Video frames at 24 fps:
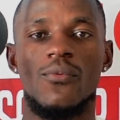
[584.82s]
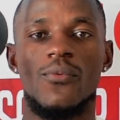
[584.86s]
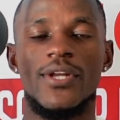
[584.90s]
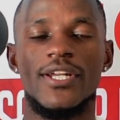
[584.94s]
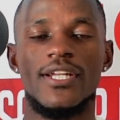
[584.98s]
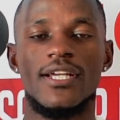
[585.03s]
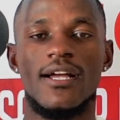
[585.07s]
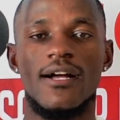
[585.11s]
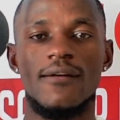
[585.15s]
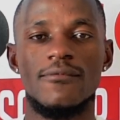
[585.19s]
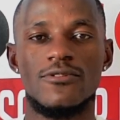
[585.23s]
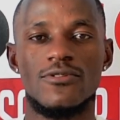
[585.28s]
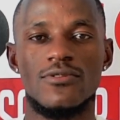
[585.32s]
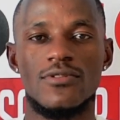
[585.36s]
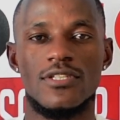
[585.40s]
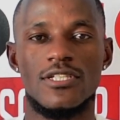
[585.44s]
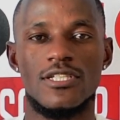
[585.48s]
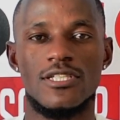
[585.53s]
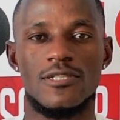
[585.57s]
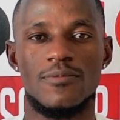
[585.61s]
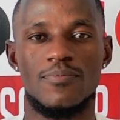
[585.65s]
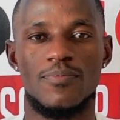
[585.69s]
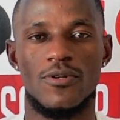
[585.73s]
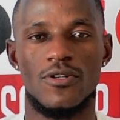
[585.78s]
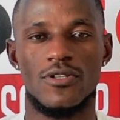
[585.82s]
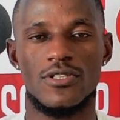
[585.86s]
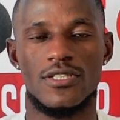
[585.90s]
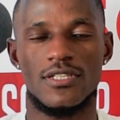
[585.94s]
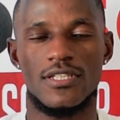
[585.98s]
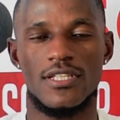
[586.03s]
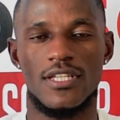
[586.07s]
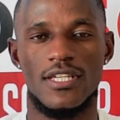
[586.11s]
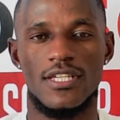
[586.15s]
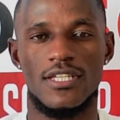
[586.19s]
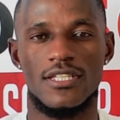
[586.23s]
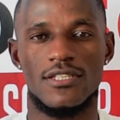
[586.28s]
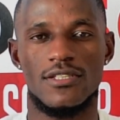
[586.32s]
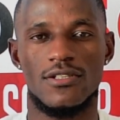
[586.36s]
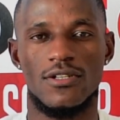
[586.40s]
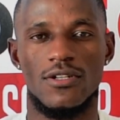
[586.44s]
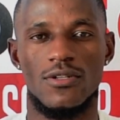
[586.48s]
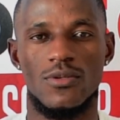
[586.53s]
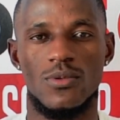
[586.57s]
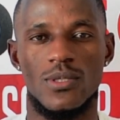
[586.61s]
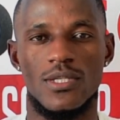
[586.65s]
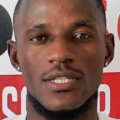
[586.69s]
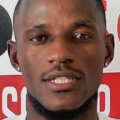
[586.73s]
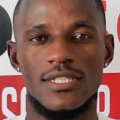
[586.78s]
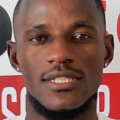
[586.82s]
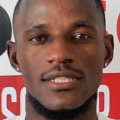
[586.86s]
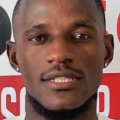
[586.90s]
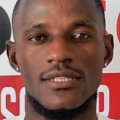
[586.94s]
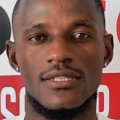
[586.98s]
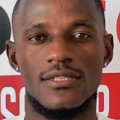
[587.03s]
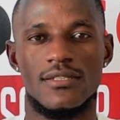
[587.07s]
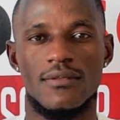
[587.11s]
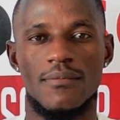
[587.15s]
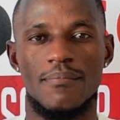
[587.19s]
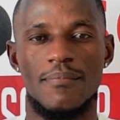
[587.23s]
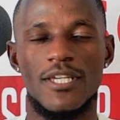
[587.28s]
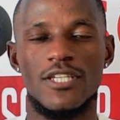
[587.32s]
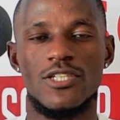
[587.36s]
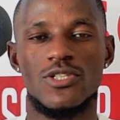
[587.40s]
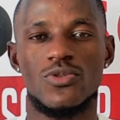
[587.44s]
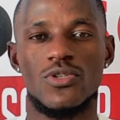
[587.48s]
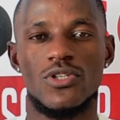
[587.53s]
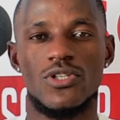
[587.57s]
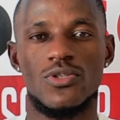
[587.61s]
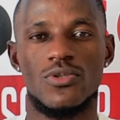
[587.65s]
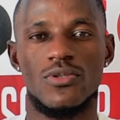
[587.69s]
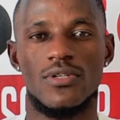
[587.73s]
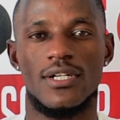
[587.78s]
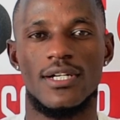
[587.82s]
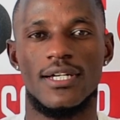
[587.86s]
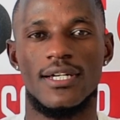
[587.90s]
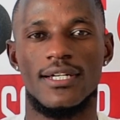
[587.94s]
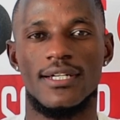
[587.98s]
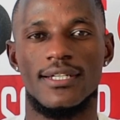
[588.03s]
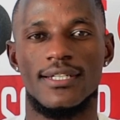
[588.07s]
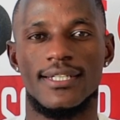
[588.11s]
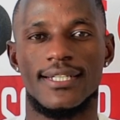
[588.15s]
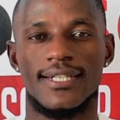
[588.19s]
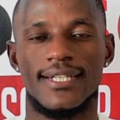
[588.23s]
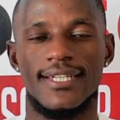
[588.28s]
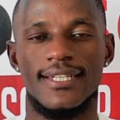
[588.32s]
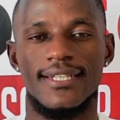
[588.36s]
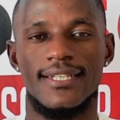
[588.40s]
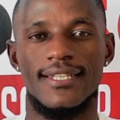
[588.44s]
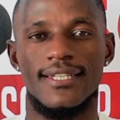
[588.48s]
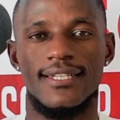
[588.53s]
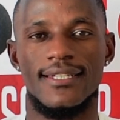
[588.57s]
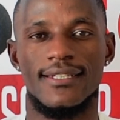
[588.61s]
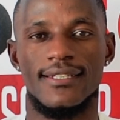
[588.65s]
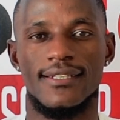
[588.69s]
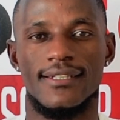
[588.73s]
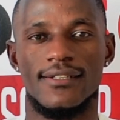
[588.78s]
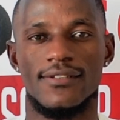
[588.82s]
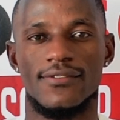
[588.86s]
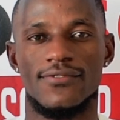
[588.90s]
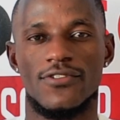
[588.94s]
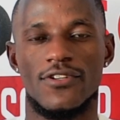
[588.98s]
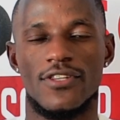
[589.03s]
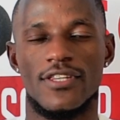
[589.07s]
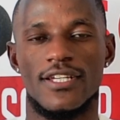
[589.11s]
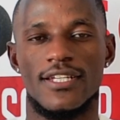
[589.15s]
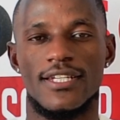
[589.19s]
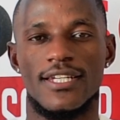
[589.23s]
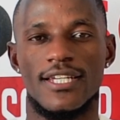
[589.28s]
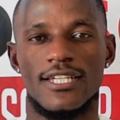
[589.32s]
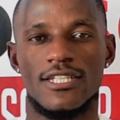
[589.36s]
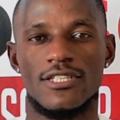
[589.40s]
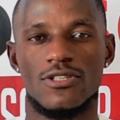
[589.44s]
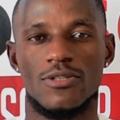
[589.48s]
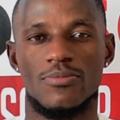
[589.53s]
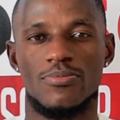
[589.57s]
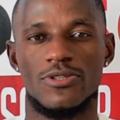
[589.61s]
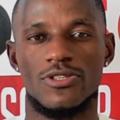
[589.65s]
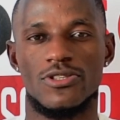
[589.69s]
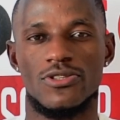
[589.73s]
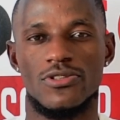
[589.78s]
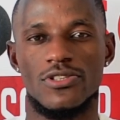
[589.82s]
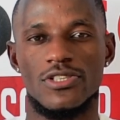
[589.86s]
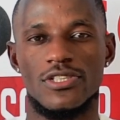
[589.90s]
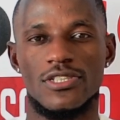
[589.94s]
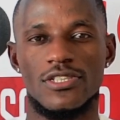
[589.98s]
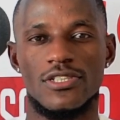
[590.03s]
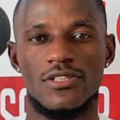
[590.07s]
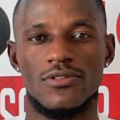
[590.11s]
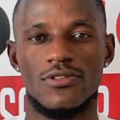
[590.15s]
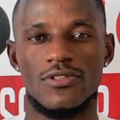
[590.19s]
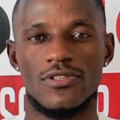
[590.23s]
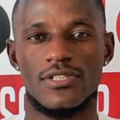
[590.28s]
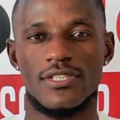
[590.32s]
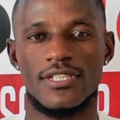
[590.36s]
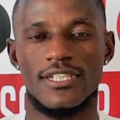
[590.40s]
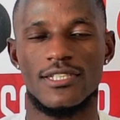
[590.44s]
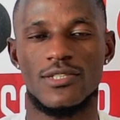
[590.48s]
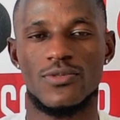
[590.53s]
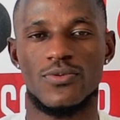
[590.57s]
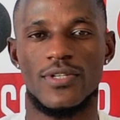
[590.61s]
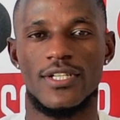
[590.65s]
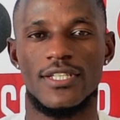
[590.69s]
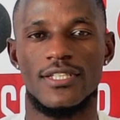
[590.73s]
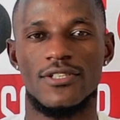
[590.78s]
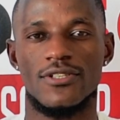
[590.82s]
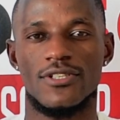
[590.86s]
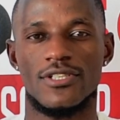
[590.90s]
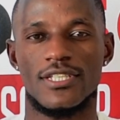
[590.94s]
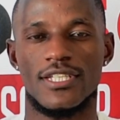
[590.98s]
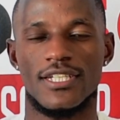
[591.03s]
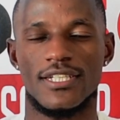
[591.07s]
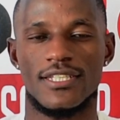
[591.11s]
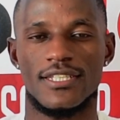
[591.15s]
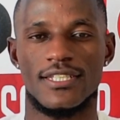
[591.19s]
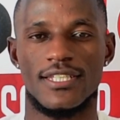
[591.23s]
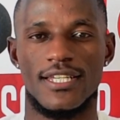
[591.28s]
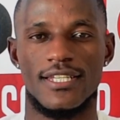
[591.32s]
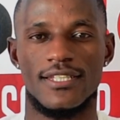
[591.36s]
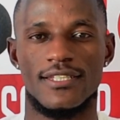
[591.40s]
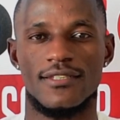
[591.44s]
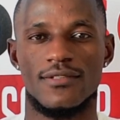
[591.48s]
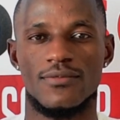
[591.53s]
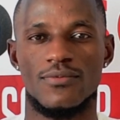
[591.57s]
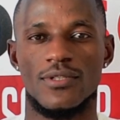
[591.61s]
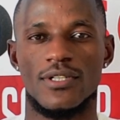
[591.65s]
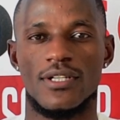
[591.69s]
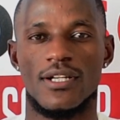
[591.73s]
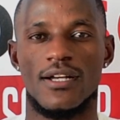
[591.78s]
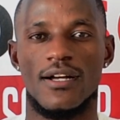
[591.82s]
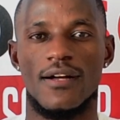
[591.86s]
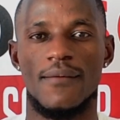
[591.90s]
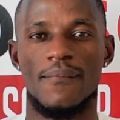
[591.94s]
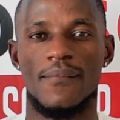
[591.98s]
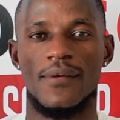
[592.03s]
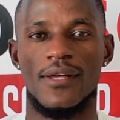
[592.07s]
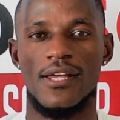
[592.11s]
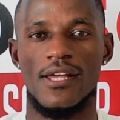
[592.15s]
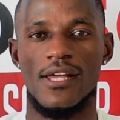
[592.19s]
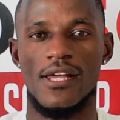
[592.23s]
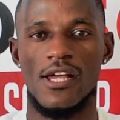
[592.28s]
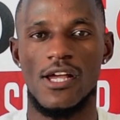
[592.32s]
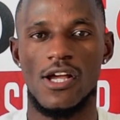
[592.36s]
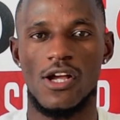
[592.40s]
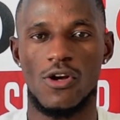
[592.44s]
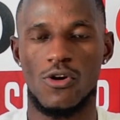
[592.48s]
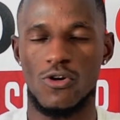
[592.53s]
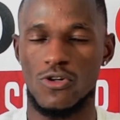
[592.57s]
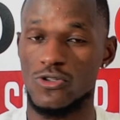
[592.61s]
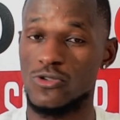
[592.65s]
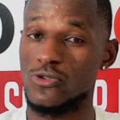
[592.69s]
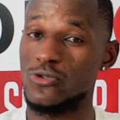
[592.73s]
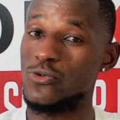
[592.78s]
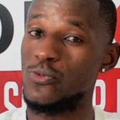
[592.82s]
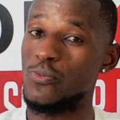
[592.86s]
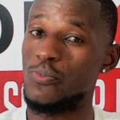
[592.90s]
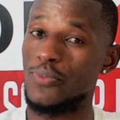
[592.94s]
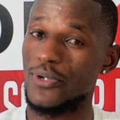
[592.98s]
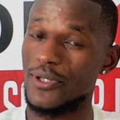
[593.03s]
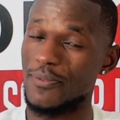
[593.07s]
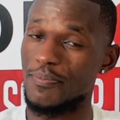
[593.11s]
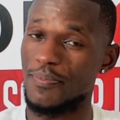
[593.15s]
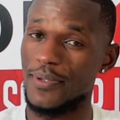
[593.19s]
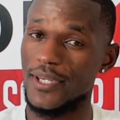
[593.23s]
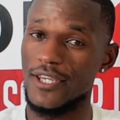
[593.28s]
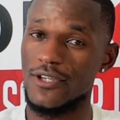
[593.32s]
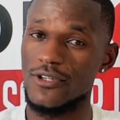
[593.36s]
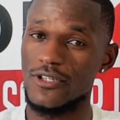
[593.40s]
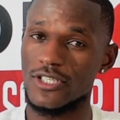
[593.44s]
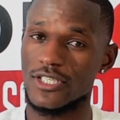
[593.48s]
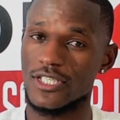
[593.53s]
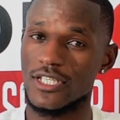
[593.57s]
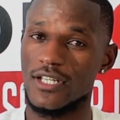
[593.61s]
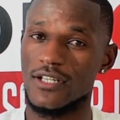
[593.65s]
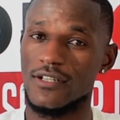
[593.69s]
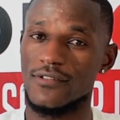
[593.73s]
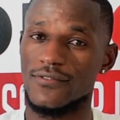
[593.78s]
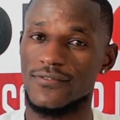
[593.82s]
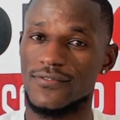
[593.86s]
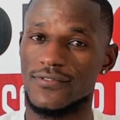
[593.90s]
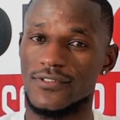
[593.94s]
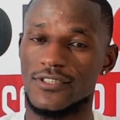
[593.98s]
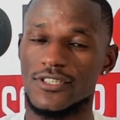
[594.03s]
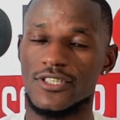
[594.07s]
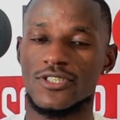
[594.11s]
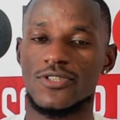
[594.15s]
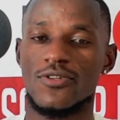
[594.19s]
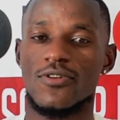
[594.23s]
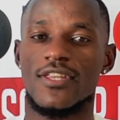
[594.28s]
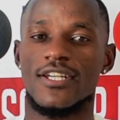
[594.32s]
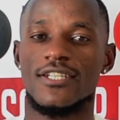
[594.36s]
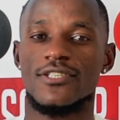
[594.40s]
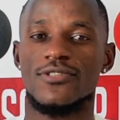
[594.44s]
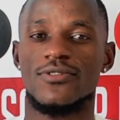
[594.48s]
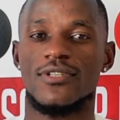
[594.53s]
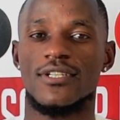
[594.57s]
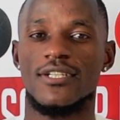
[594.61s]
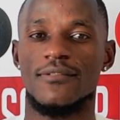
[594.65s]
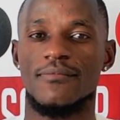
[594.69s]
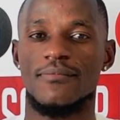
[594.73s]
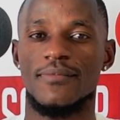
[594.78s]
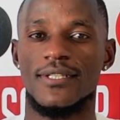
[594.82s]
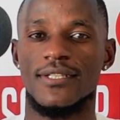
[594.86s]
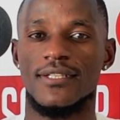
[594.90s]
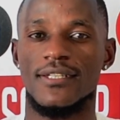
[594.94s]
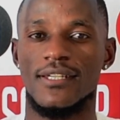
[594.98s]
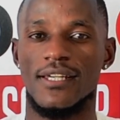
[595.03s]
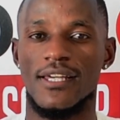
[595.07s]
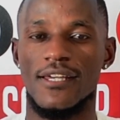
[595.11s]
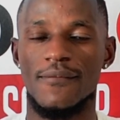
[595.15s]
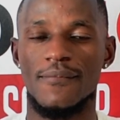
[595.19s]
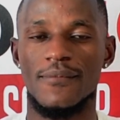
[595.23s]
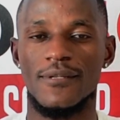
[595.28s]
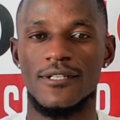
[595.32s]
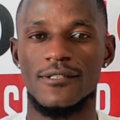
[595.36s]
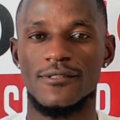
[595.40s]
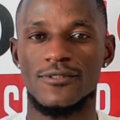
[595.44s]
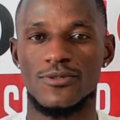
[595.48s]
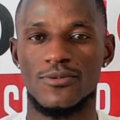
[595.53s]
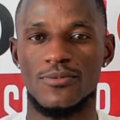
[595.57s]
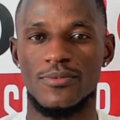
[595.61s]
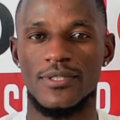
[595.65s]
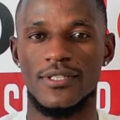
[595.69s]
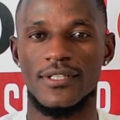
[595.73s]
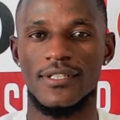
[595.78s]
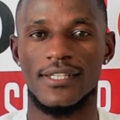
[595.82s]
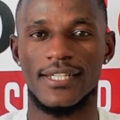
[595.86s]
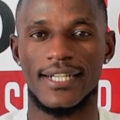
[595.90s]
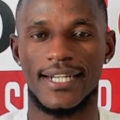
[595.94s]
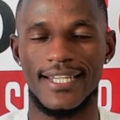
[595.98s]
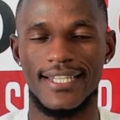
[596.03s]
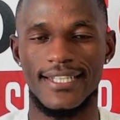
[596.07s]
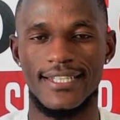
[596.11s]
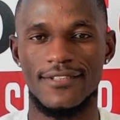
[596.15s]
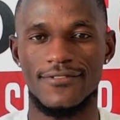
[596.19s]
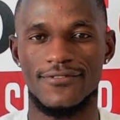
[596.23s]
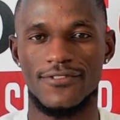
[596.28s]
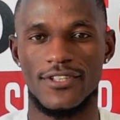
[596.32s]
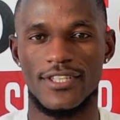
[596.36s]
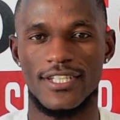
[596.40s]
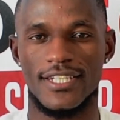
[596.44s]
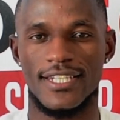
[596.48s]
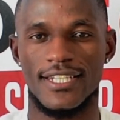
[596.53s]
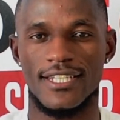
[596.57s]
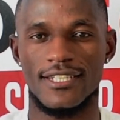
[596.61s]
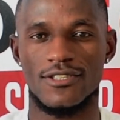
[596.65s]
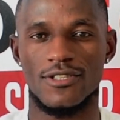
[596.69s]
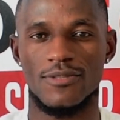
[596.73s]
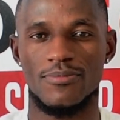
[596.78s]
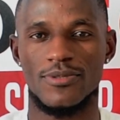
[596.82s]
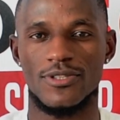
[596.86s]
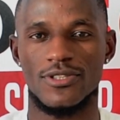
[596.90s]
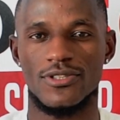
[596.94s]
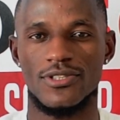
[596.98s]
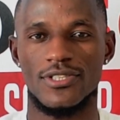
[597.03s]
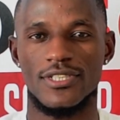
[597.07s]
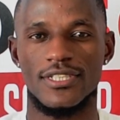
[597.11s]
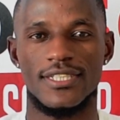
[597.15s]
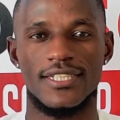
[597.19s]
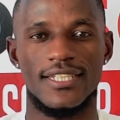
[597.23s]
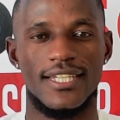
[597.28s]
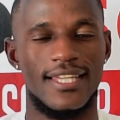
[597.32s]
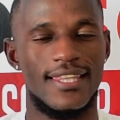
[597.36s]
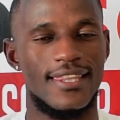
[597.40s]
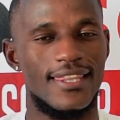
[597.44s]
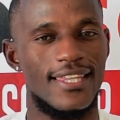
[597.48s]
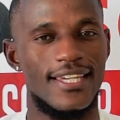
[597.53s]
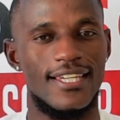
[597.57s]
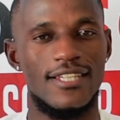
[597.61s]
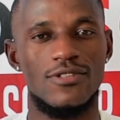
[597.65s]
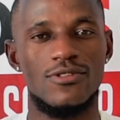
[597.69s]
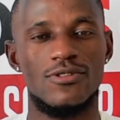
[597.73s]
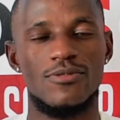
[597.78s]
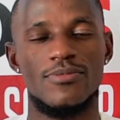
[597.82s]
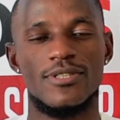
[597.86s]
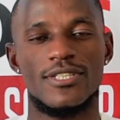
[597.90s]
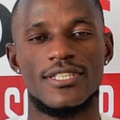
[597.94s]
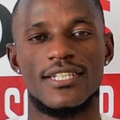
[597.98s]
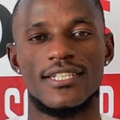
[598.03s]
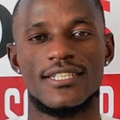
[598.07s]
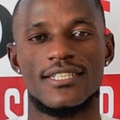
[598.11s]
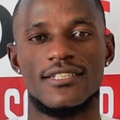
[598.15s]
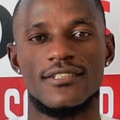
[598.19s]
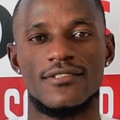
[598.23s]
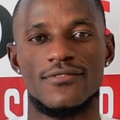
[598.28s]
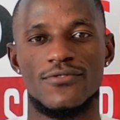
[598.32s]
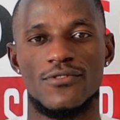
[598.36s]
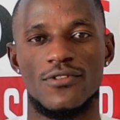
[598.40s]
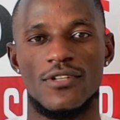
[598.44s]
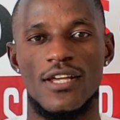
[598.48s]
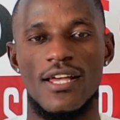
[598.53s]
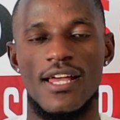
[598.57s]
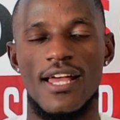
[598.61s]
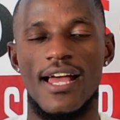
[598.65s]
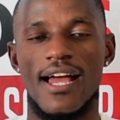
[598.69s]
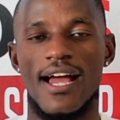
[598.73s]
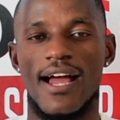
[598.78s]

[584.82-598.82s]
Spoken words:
when it comes to this sports thing, is always make sure you are ready for the next opportunity, because that's when your success will come. Go prepare yourself, so that you can be able to be ready for the next opportunity, and then you'll be successful.